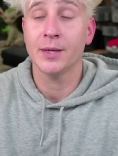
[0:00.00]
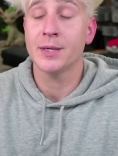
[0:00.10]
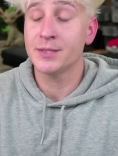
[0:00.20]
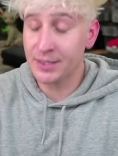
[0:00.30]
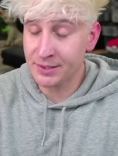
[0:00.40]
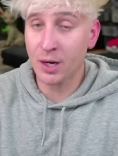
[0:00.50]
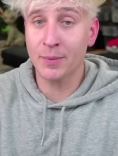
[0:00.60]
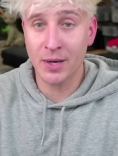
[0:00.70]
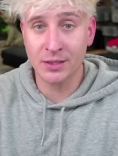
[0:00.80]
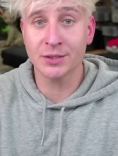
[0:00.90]
CTR
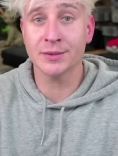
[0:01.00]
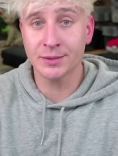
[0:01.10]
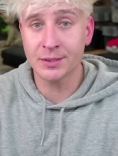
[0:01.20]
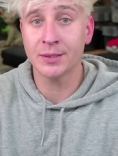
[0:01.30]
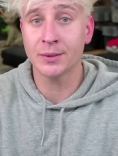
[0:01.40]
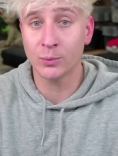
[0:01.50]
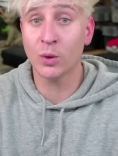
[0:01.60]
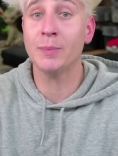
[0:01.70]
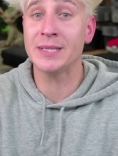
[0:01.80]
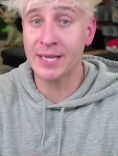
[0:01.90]
Productions will
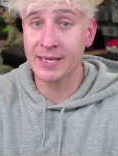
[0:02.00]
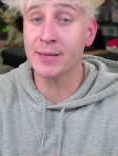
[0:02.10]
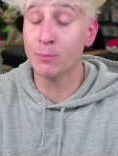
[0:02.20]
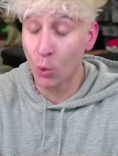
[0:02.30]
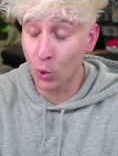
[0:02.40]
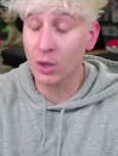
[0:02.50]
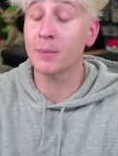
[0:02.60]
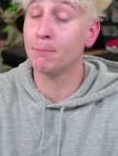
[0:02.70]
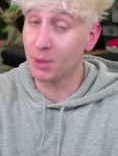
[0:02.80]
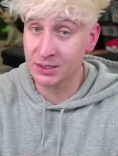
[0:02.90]
be taking more
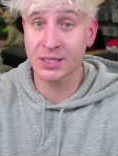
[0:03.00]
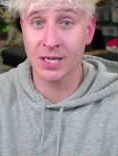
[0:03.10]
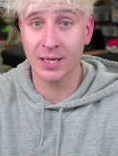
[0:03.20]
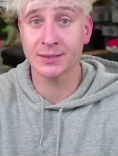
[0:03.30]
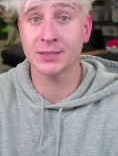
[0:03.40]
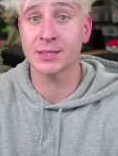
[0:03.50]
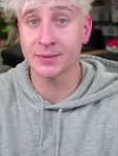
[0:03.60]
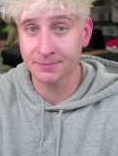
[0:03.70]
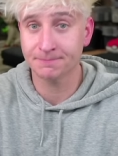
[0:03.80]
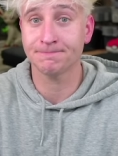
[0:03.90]
budget cuts
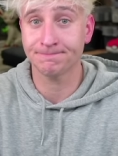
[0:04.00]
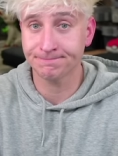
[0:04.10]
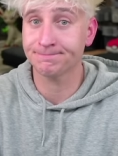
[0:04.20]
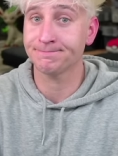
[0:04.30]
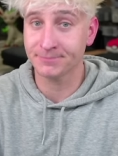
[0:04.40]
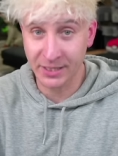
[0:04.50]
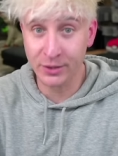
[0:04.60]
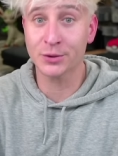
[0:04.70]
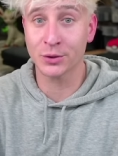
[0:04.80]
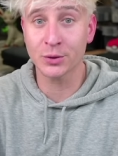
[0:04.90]

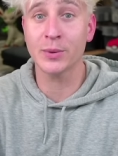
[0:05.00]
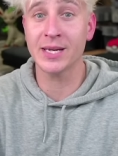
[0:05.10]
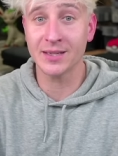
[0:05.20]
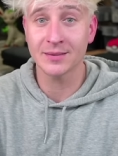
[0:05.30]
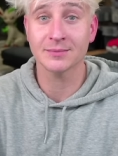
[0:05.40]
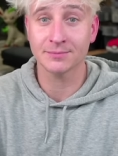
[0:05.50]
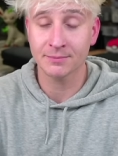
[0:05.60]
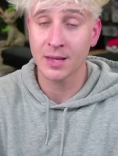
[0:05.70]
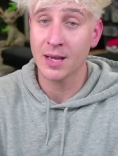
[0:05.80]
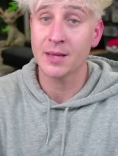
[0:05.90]
here during the week.
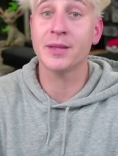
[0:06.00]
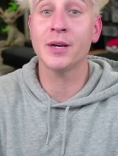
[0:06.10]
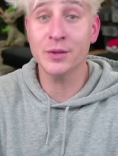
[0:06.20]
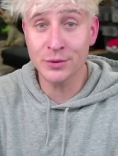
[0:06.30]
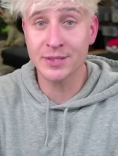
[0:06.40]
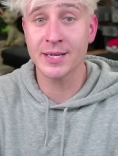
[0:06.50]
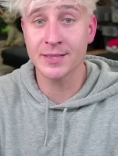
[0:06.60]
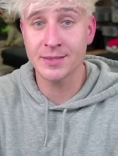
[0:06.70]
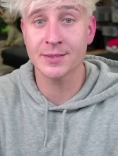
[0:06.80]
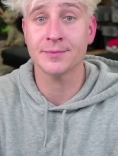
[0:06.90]
The good news
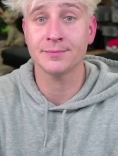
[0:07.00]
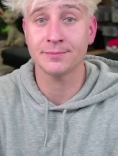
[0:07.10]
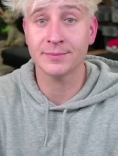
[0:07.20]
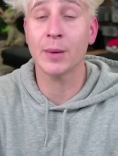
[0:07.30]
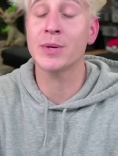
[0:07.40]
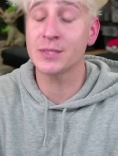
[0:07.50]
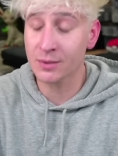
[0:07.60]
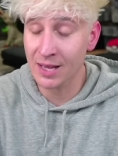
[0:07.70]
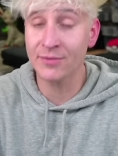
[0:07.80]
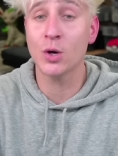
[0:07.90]
is that we still
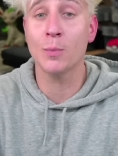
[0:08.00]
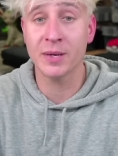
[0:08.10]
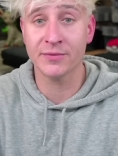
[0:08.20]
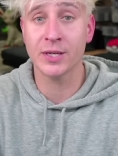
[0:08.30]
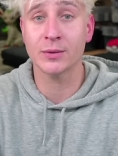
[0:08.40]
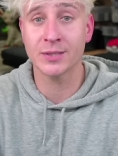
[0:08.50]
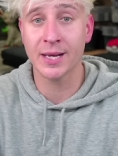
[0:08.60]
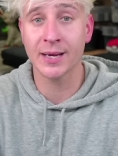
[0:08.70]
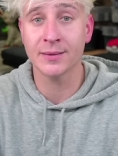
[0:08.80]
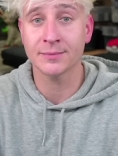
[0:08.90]
have an opening video
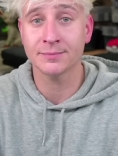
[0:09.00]
today.